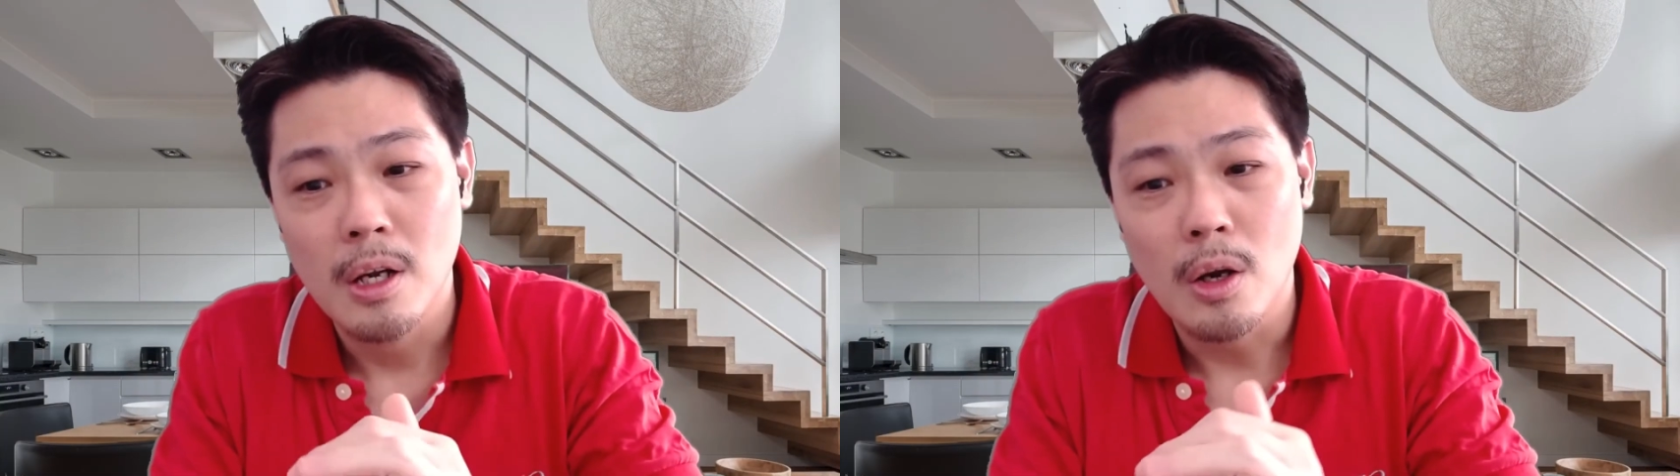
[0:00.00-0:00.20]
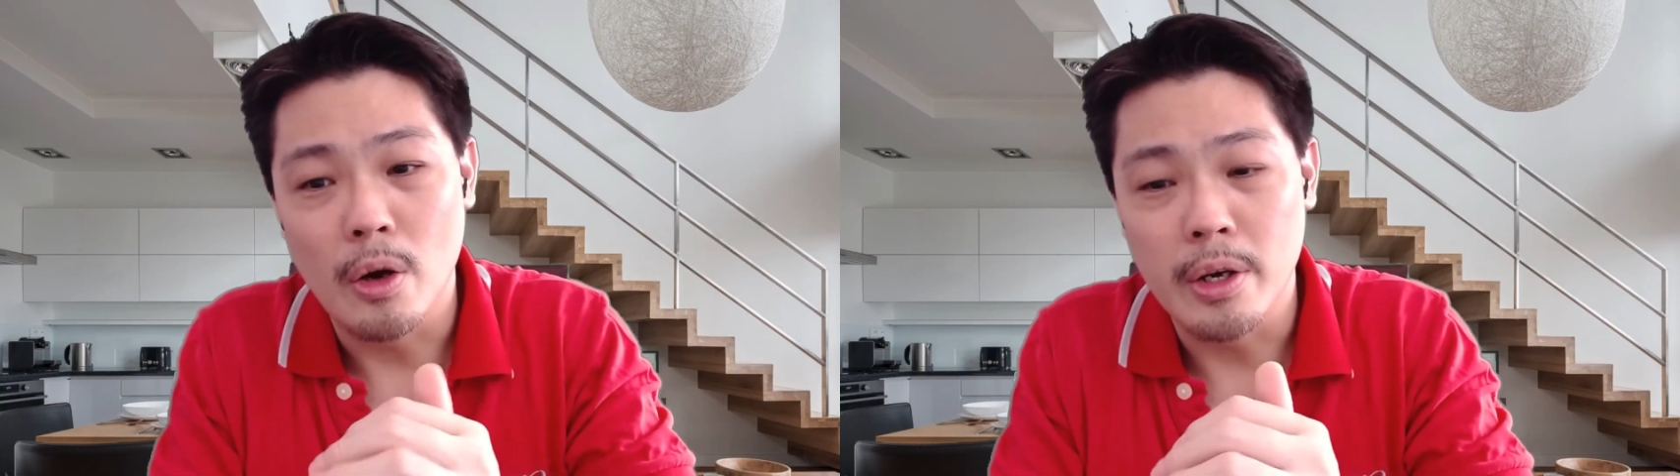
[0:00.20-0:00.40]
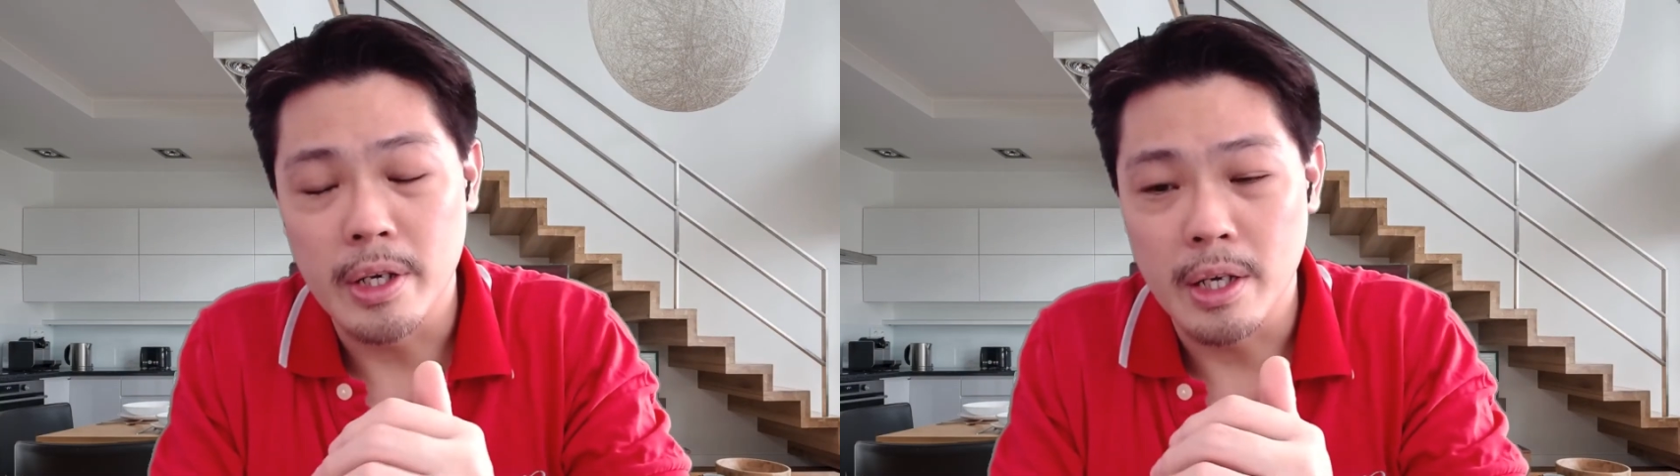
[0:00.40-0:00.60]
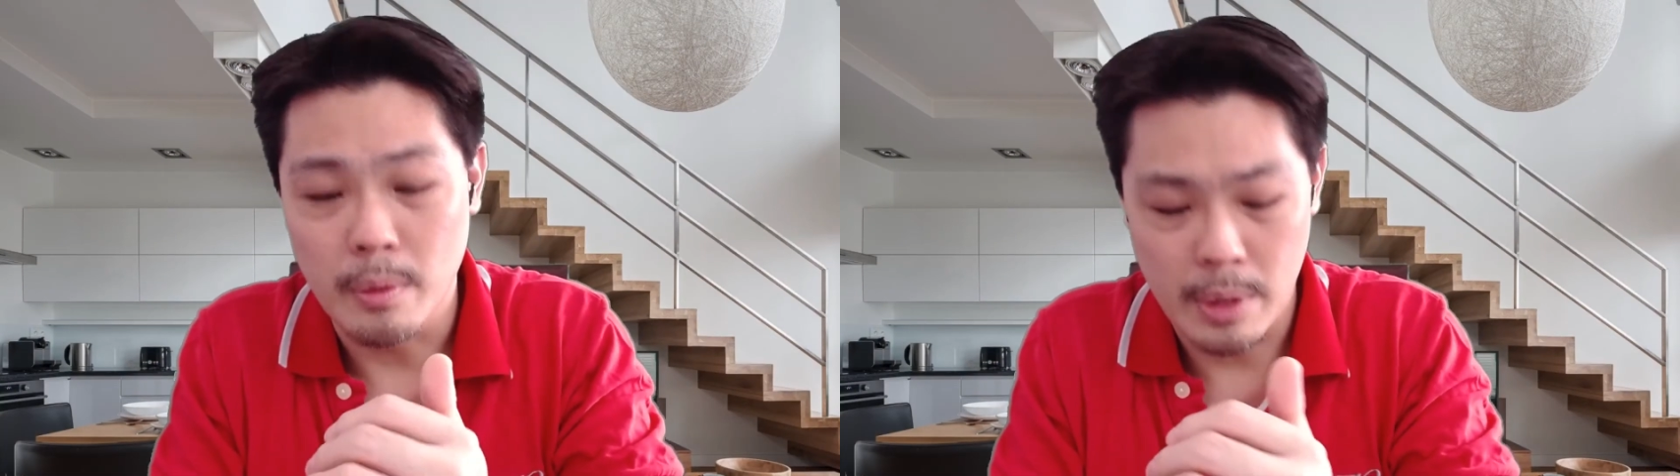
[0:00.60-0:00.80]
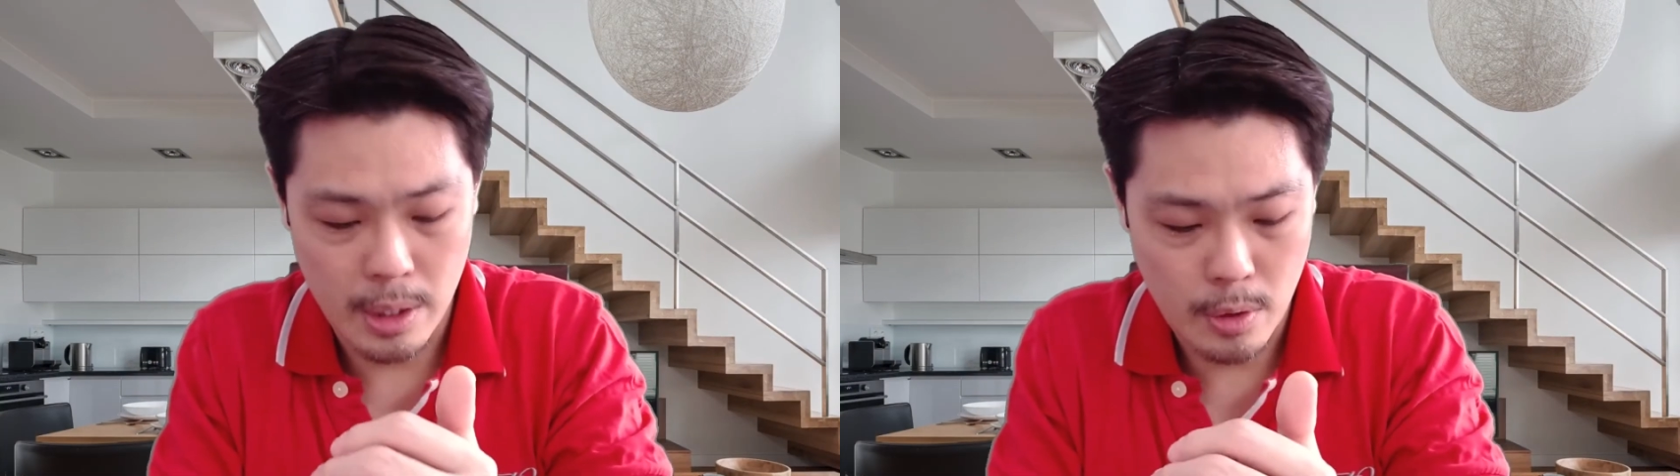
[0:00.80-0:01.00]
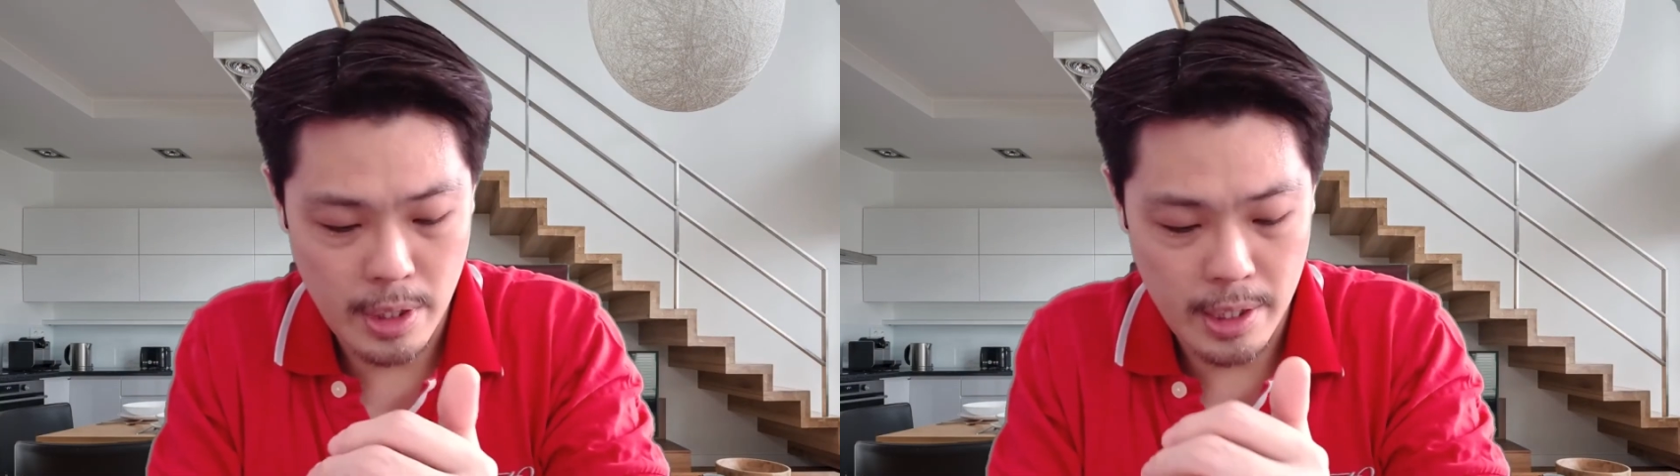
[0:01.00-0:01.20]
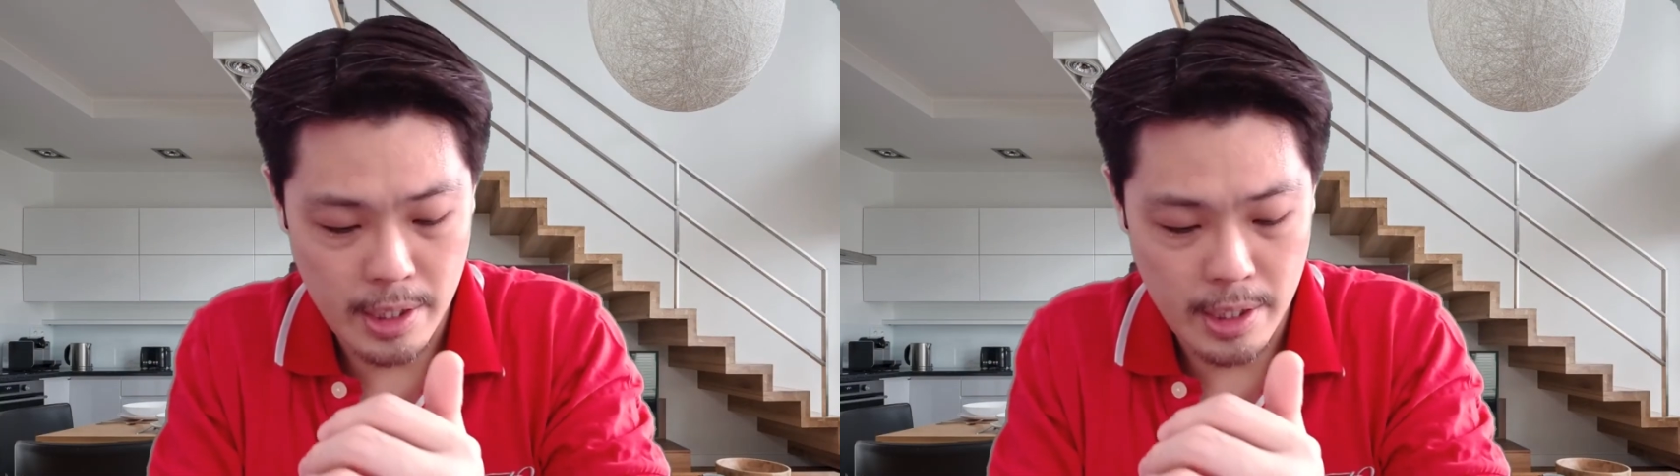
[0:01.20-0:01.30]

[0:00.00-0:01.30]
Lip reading: what you call that,